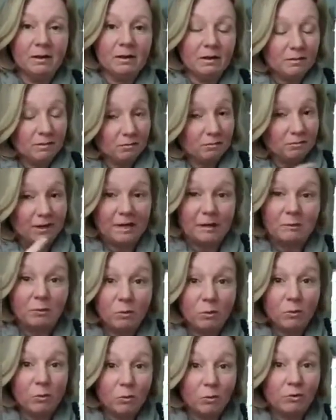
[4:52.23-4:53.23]
It's available
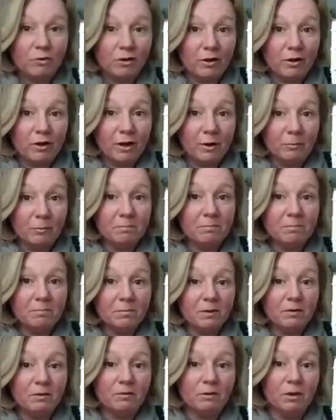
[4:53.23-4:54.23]
all the time.
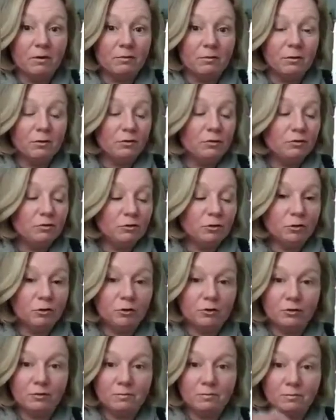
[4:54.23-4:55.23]
So if you
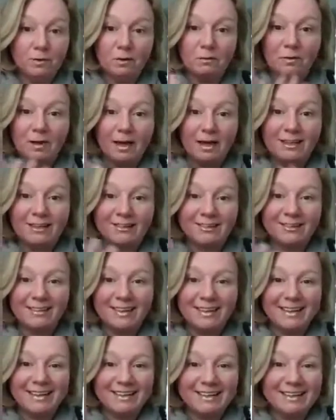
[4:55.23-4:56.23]
choose, oh hi
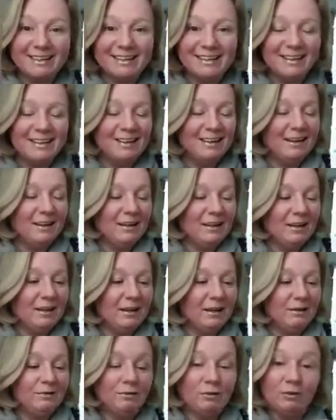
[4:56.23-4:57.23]
Julie,
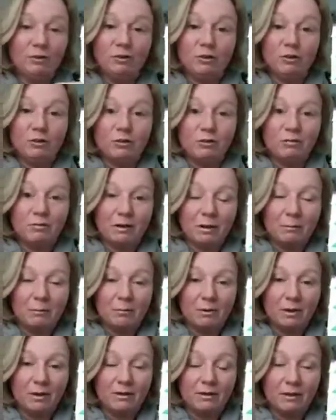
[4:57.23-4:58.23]
if you choose a
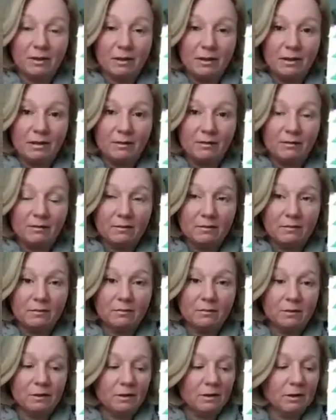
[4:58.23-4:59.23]
fabric that is
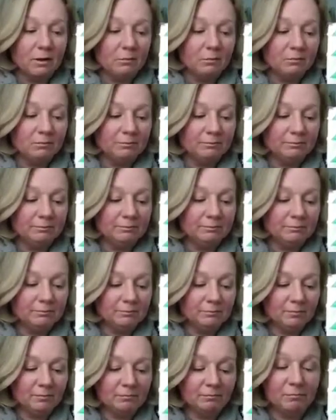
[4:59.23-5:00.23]

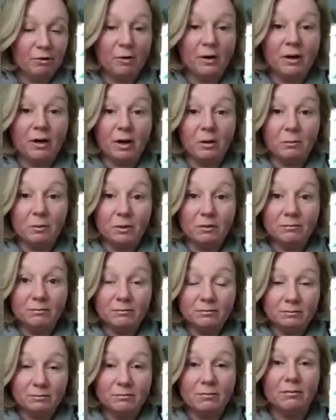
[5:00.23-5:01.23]
very common,
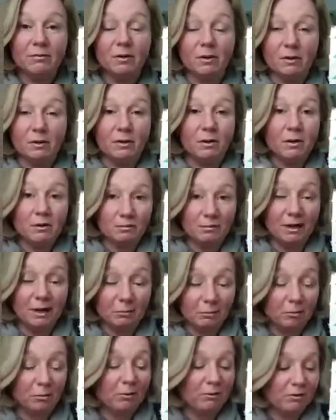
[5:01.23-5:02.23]
so
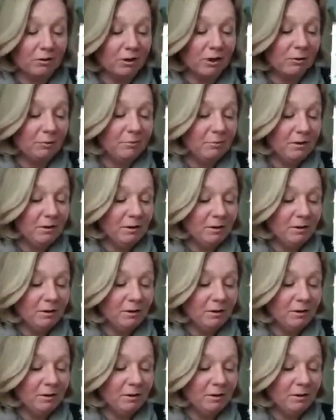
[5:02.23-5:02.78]
available all the time.